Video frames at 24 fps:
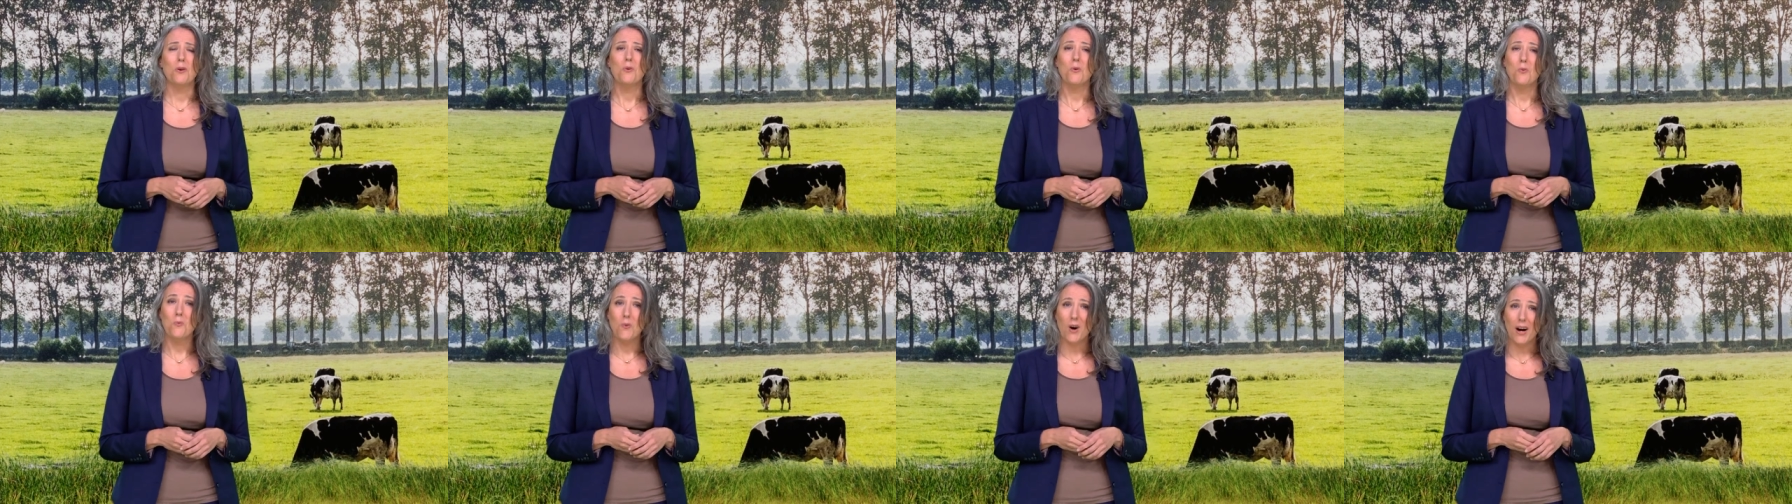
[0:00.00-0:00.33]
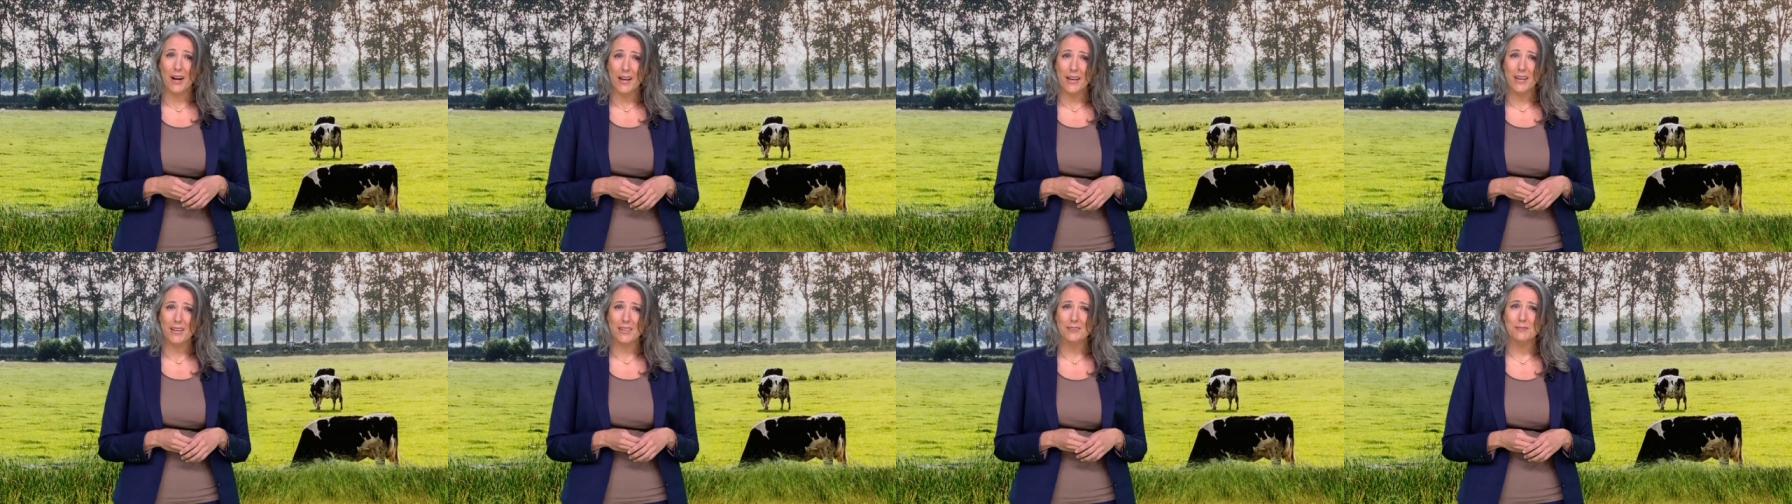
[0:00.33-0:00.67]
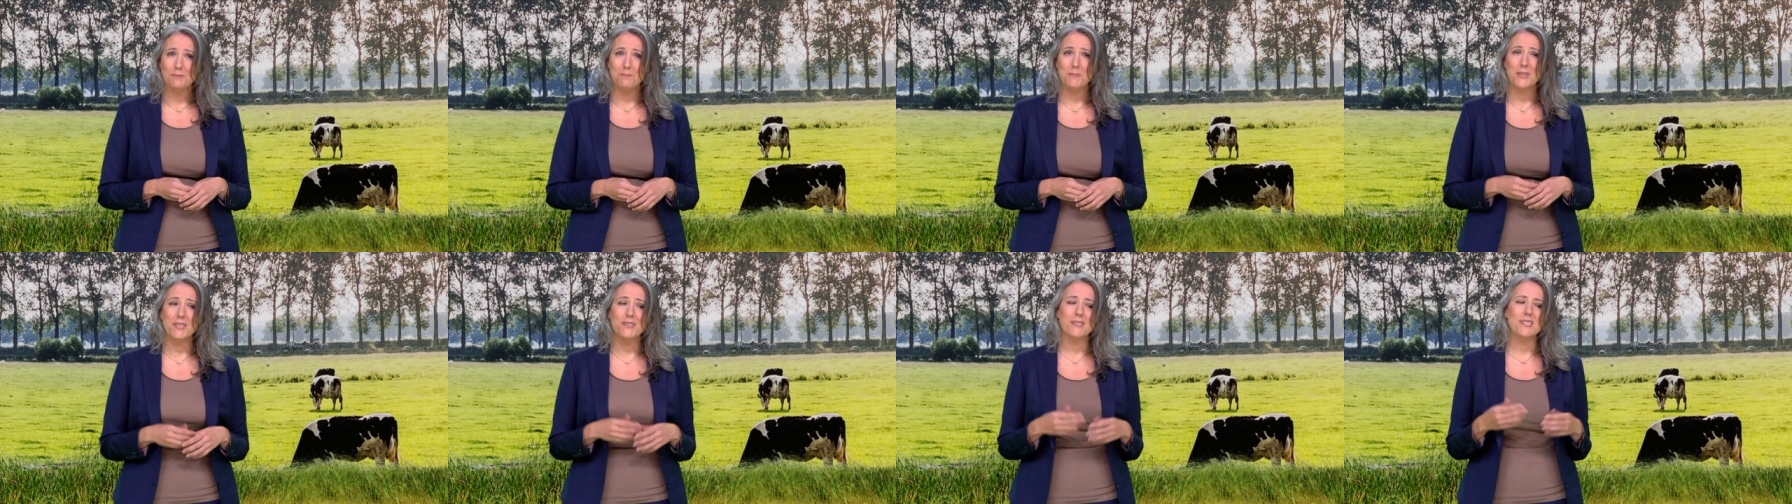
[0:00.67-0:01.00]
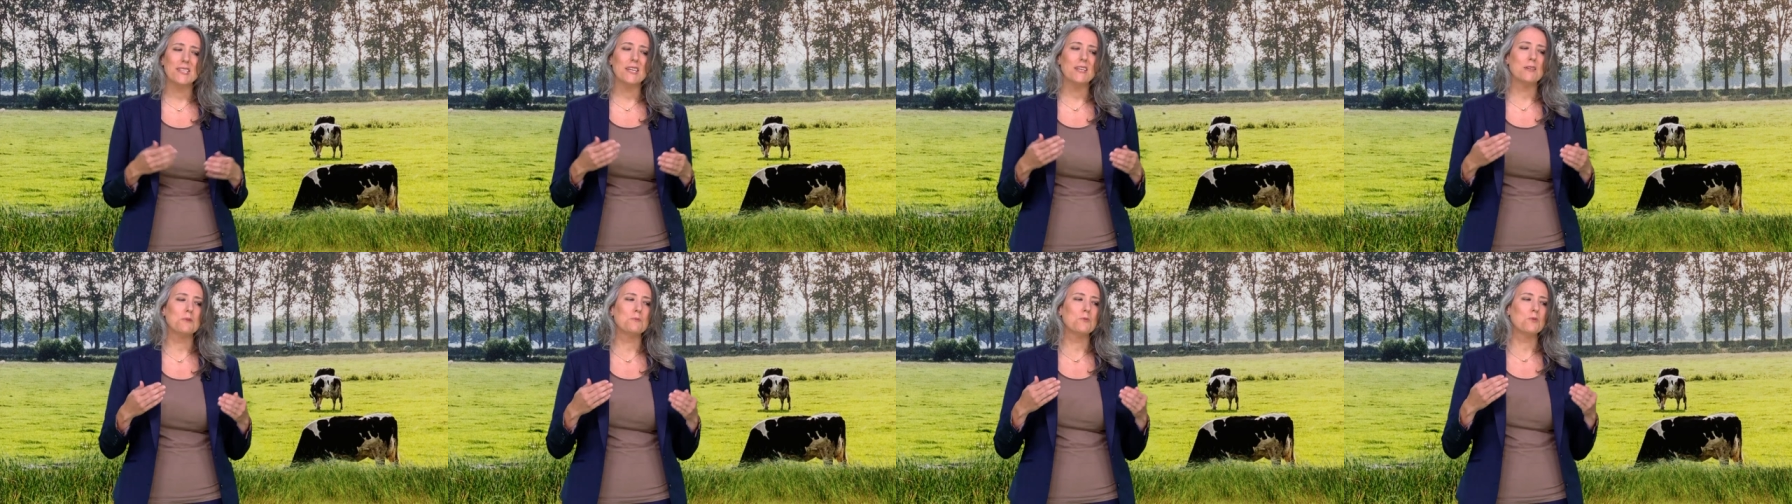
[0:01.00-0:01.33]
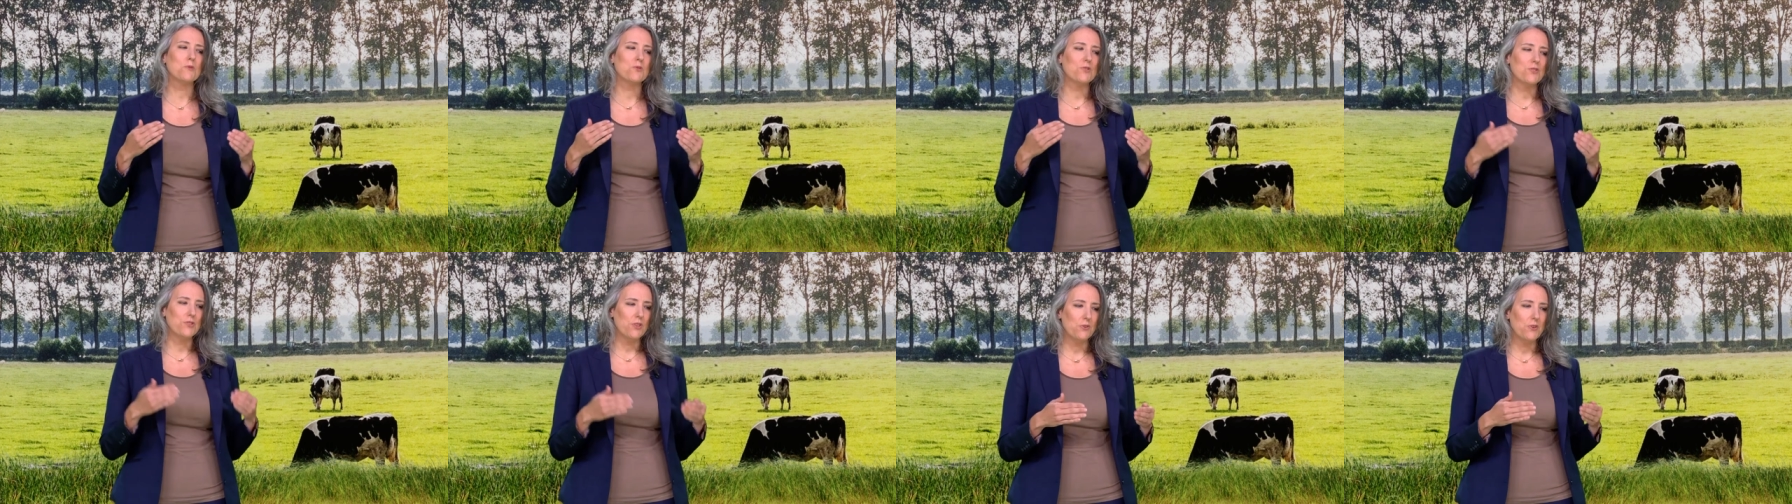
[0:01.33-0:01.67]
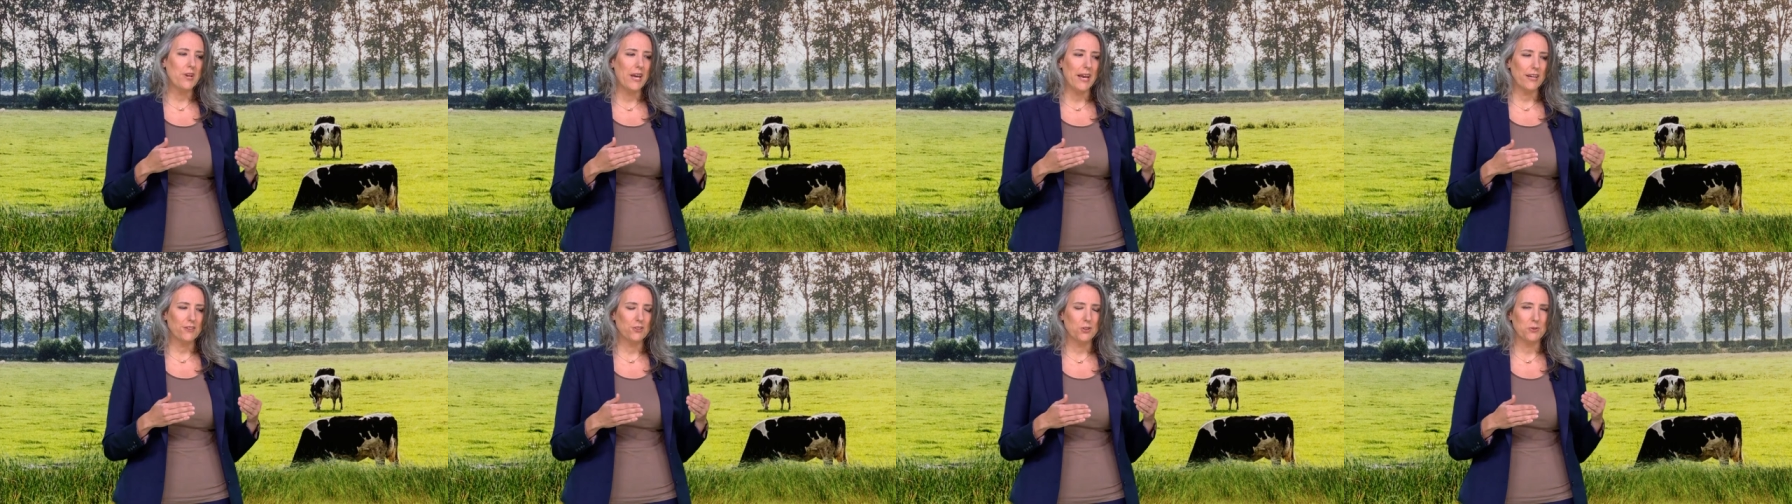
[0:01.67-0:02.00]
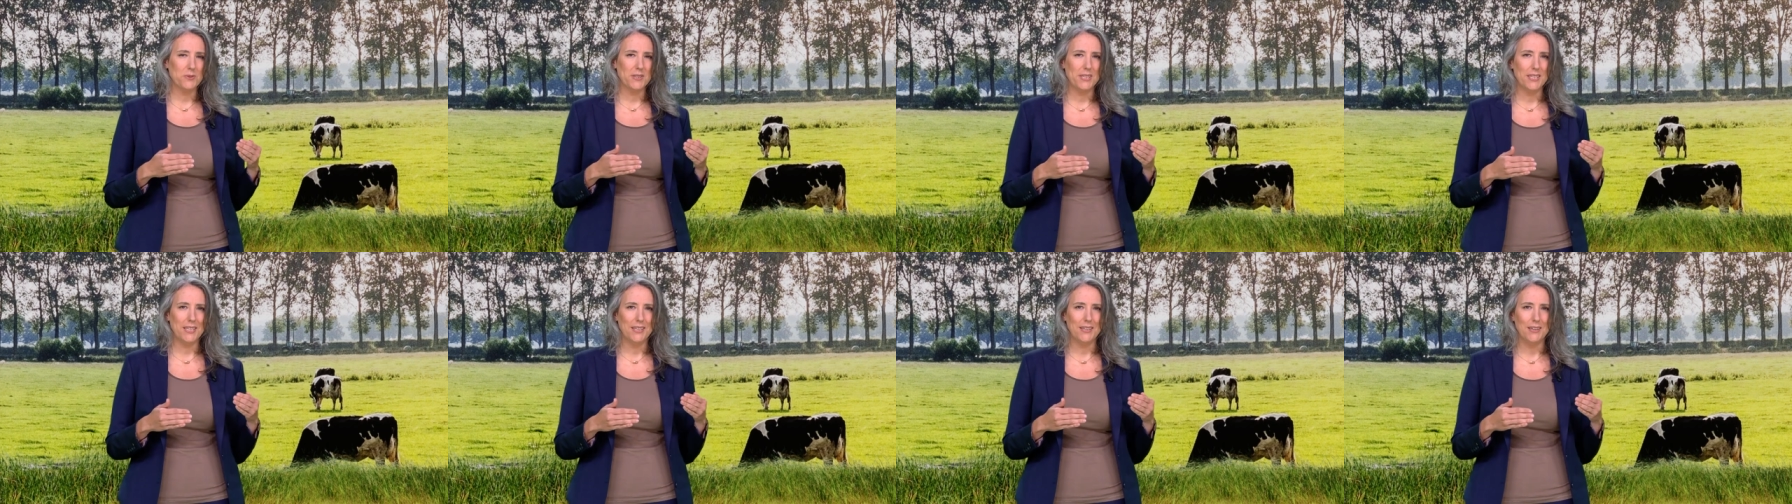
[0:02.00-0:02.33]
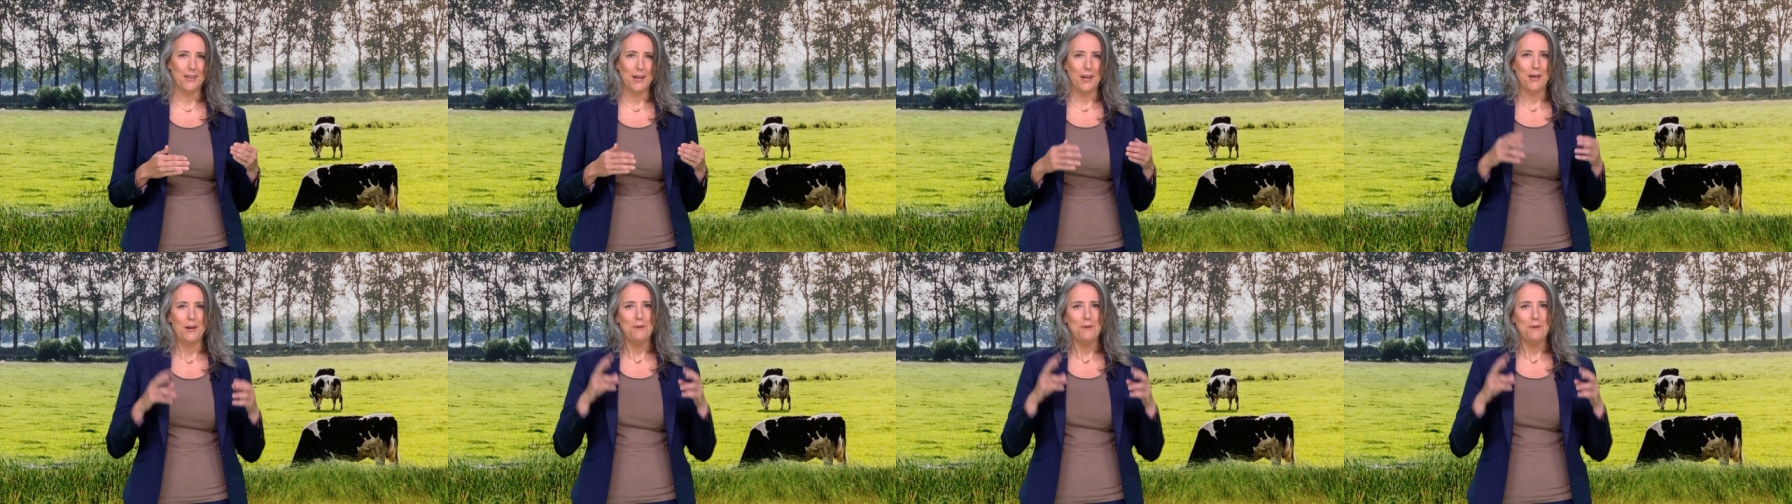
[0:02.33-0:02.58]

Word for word: Why? Because animals don't actually